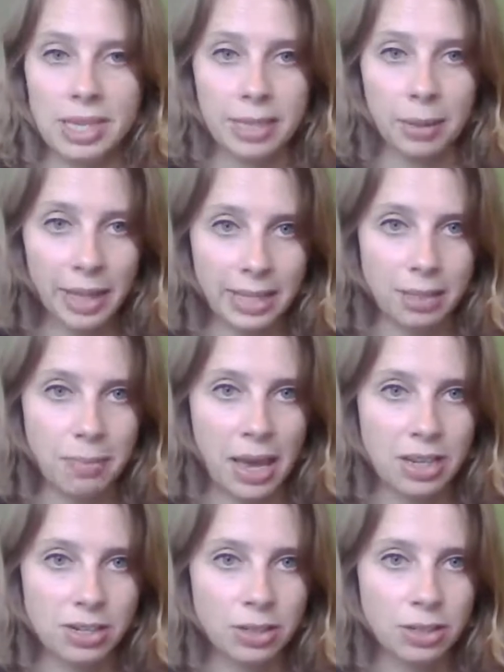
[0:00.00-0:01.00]
a simulated
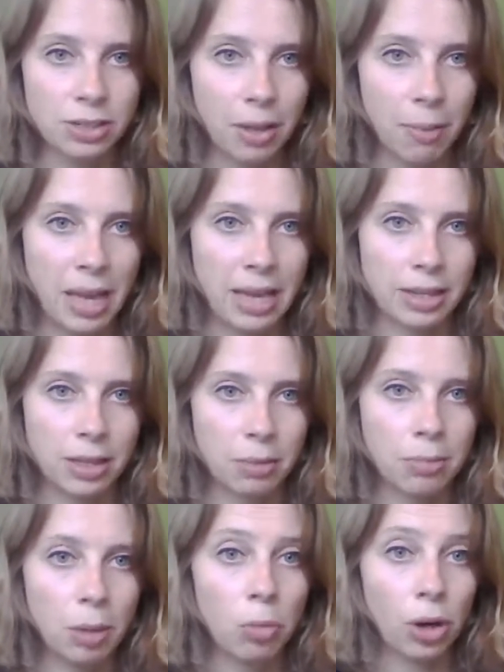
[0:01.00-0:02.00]
patient made
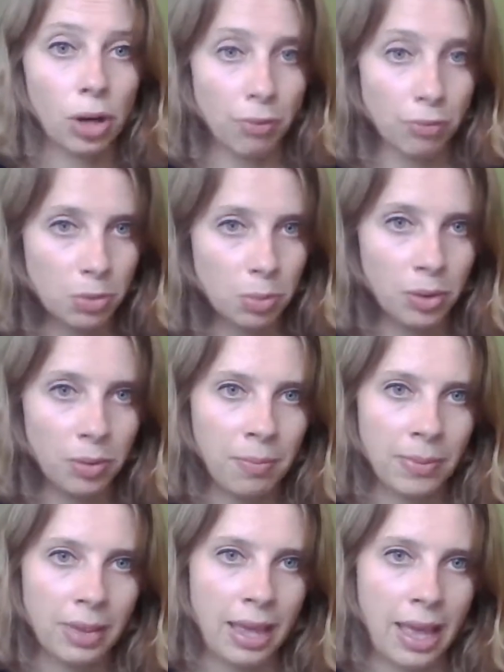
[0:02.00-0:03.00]
them more comfortable,
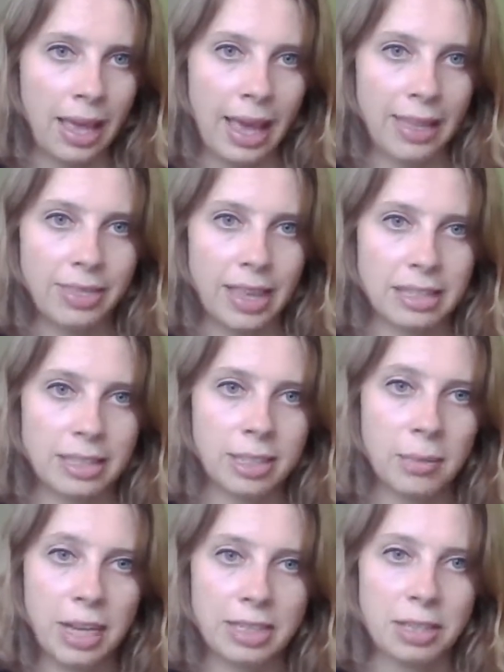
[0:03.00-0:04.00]
and that
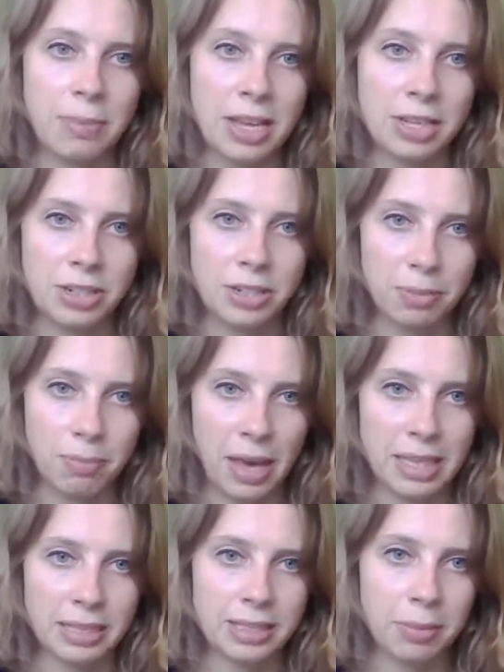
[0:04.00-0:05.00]
simulated
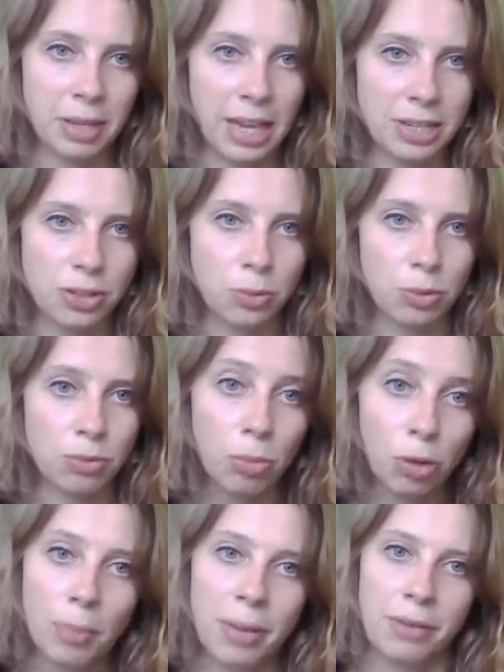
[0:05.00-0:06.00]
patient-based simulation was
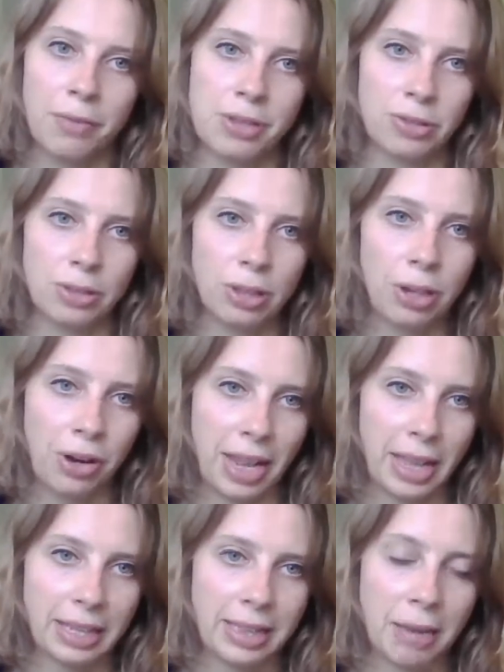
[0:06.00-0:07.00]
more beneficial to
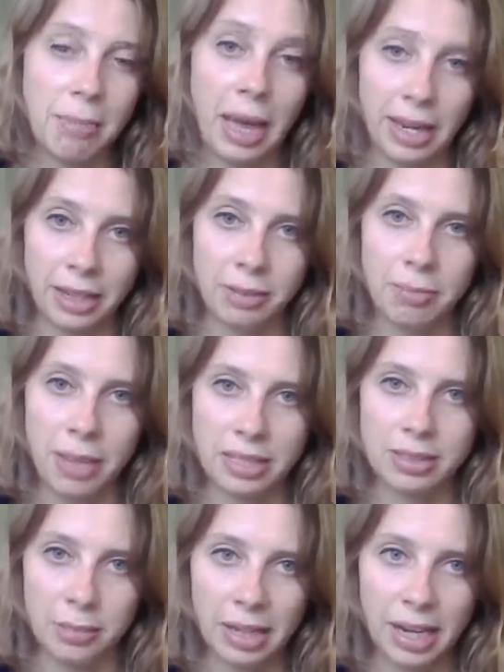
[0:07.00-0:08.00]
learning than mannequin-based
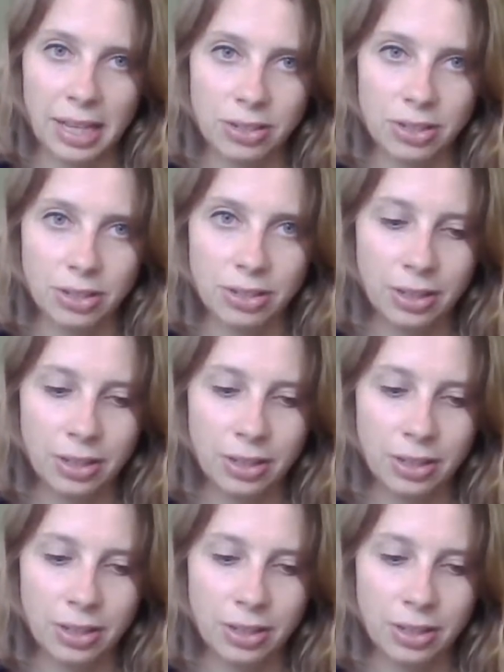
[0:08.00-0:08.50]
simulation.